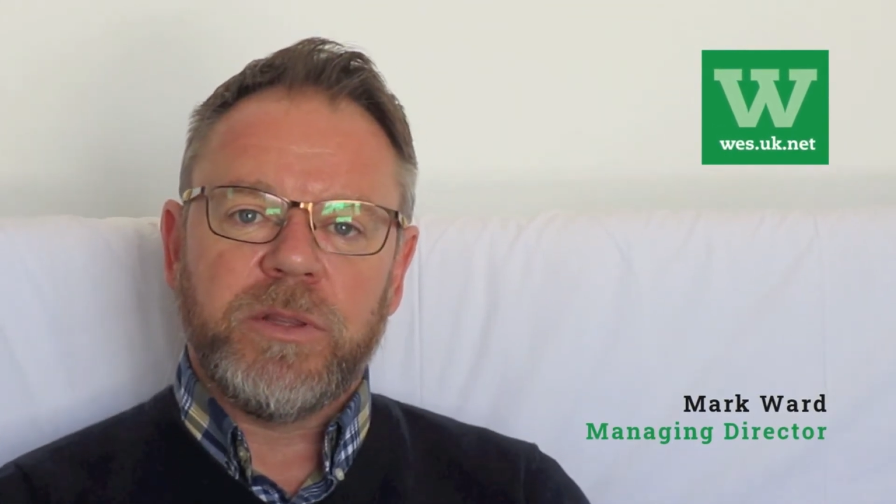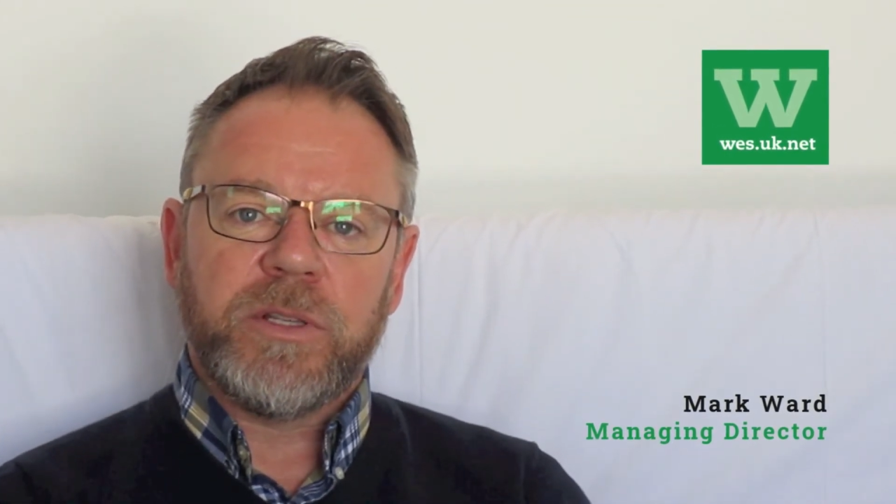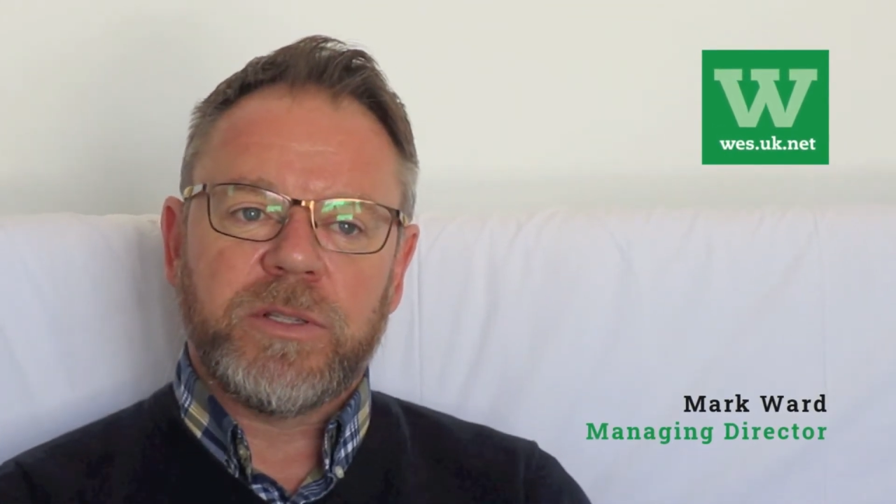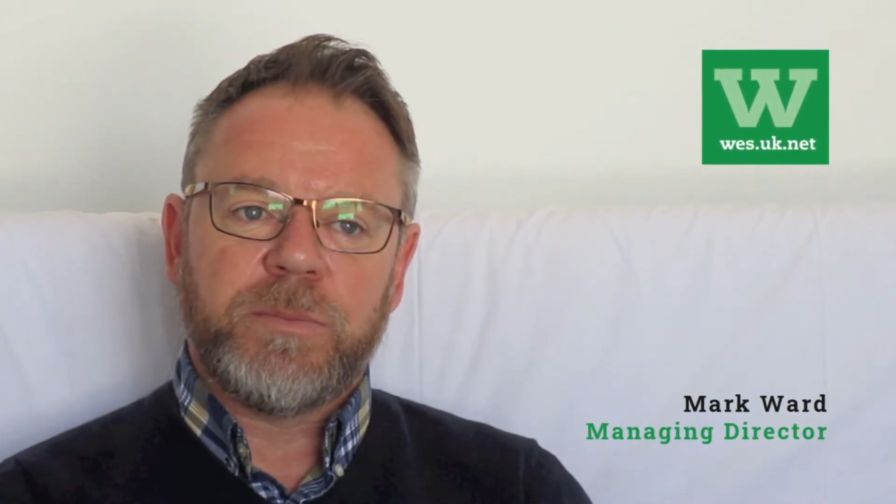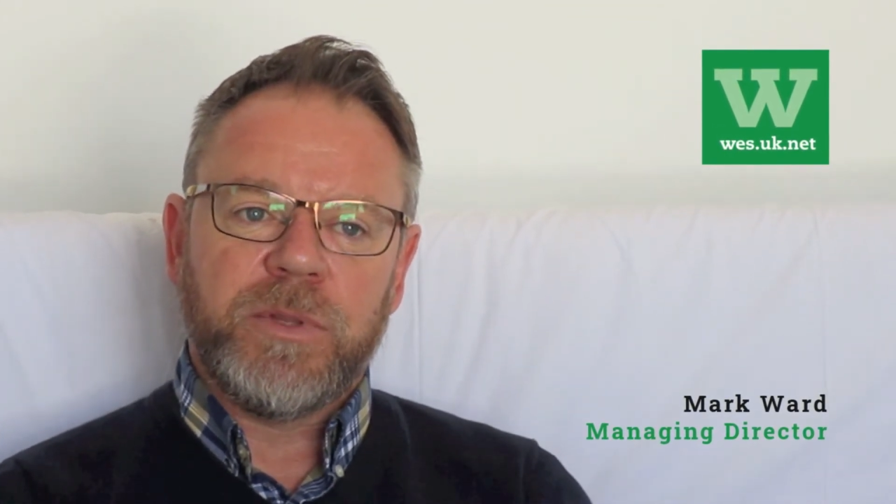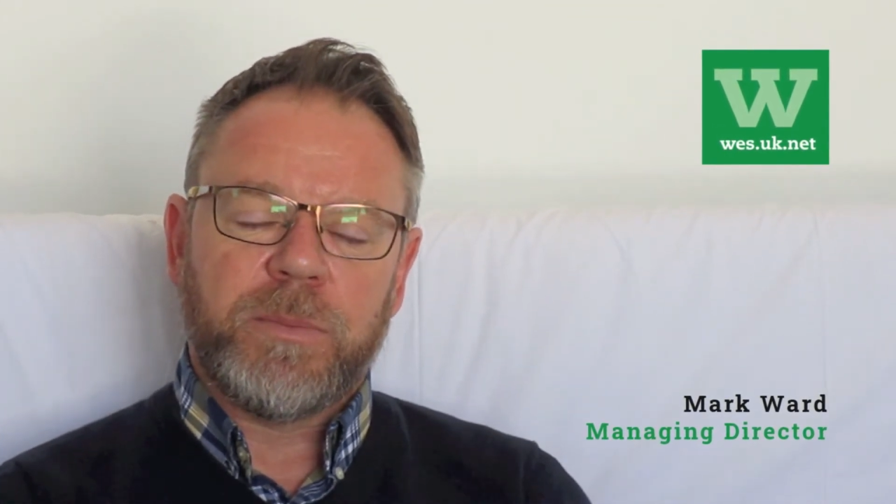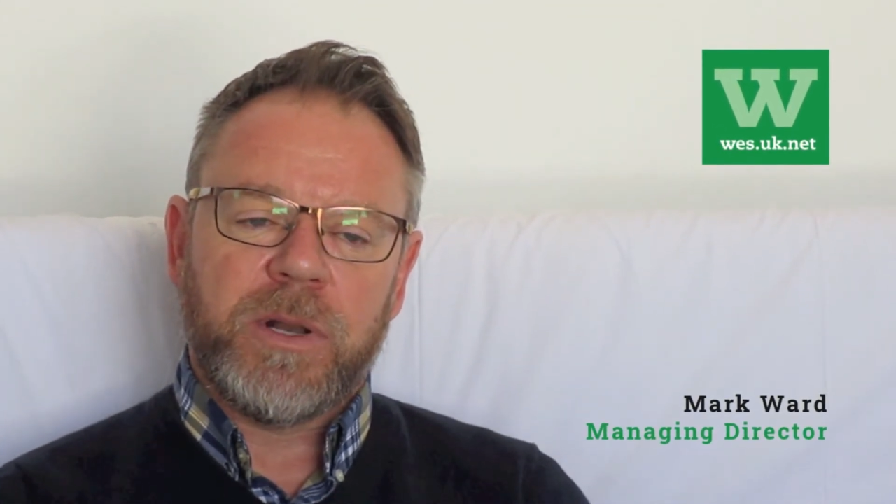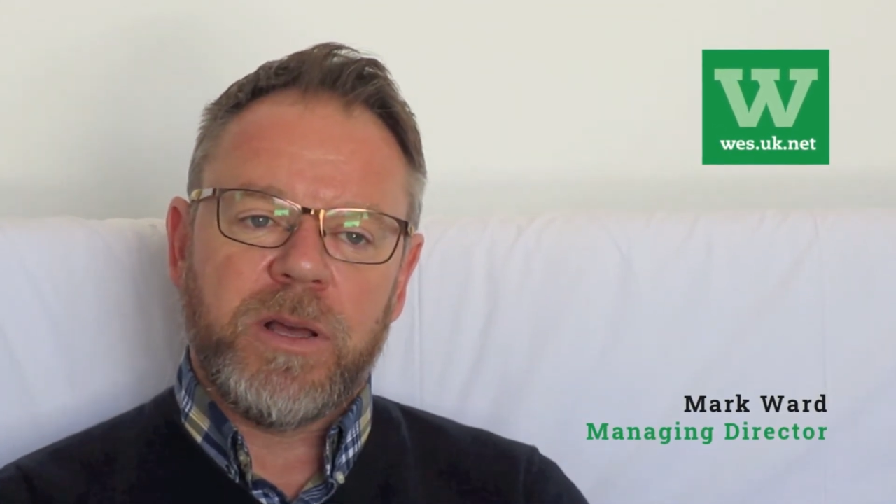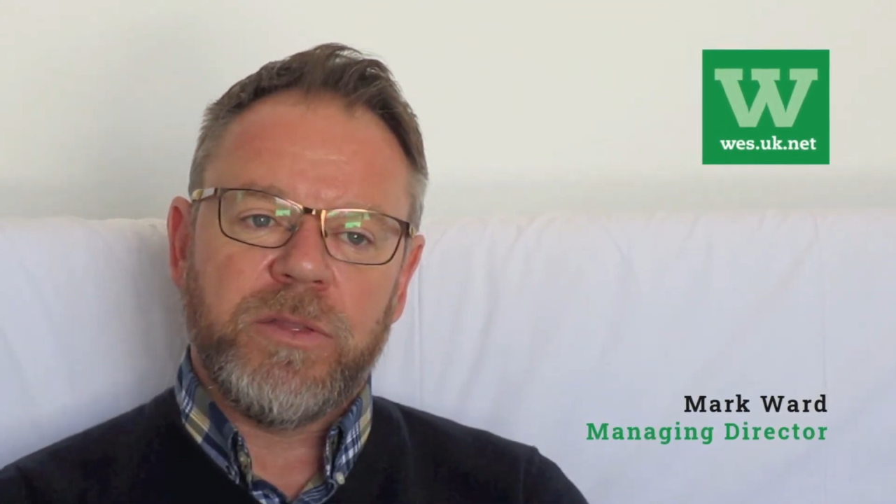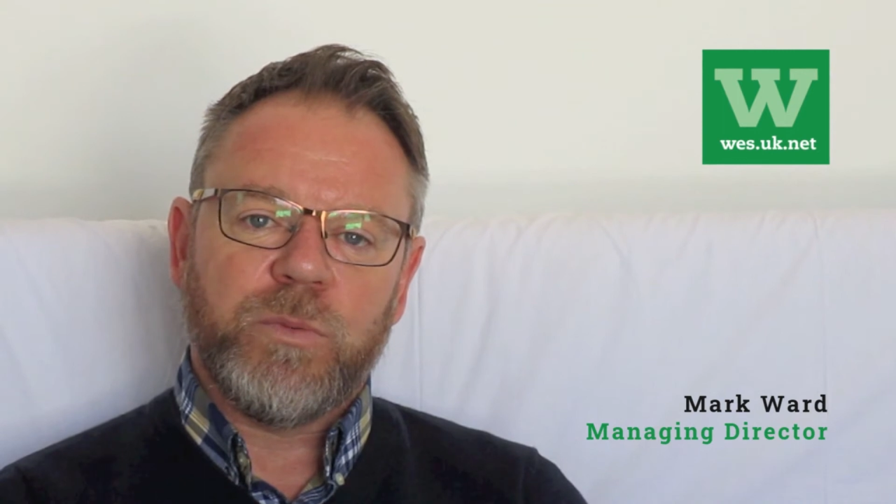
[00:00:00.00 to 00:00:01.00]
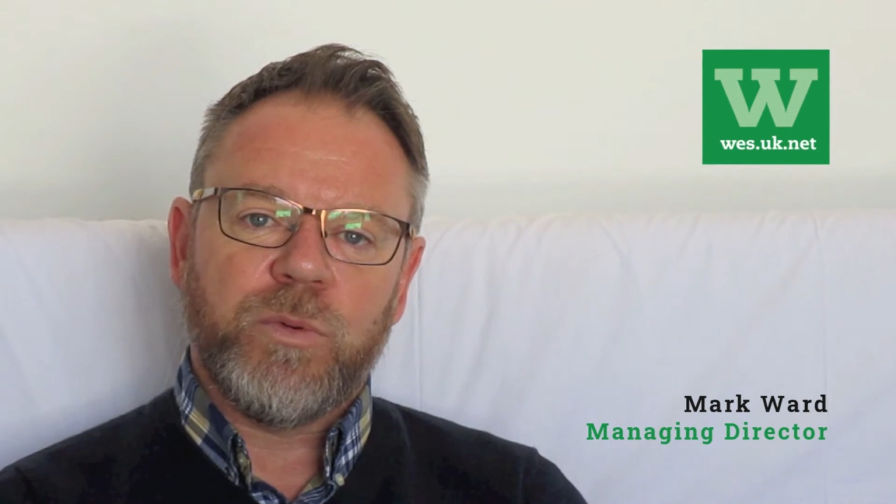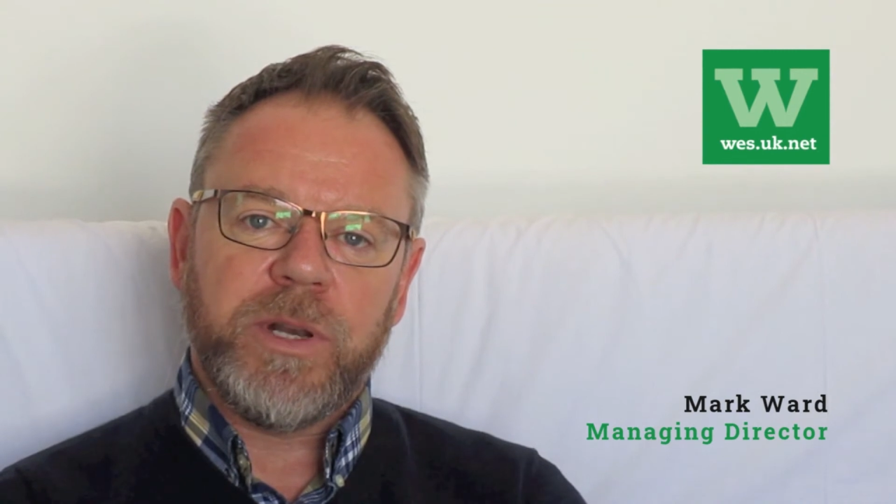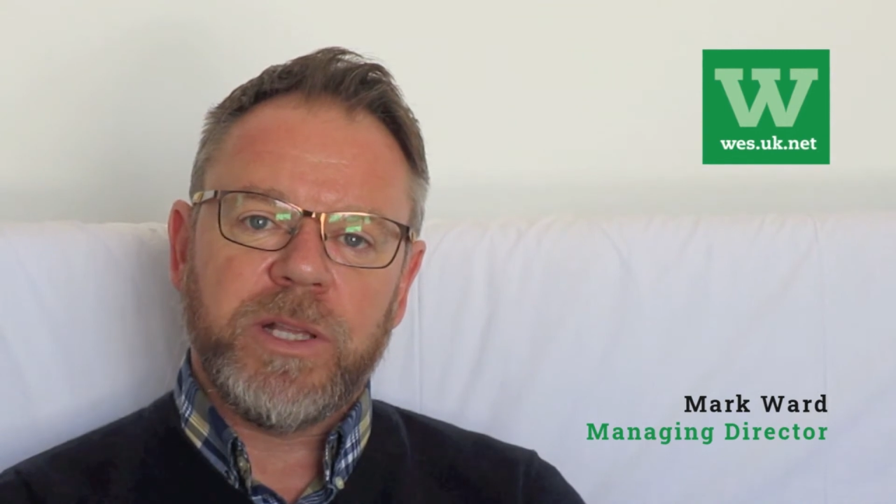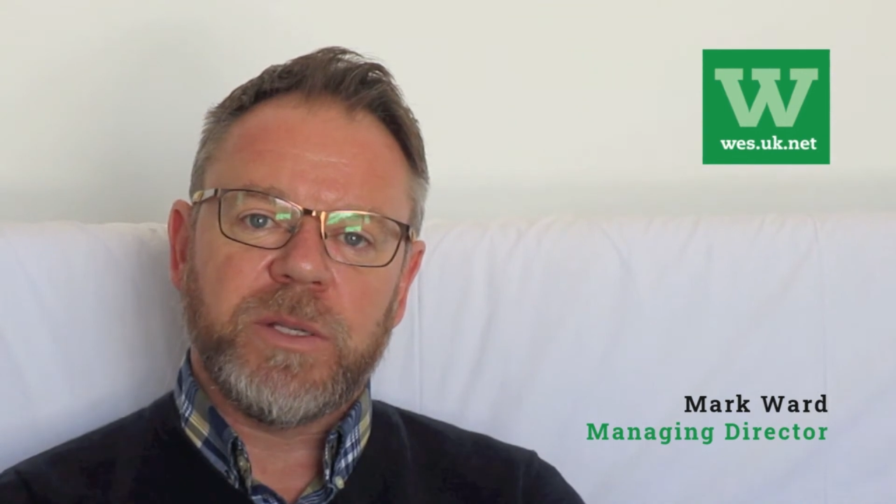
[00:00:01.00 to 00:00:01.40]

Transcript: the plant that will need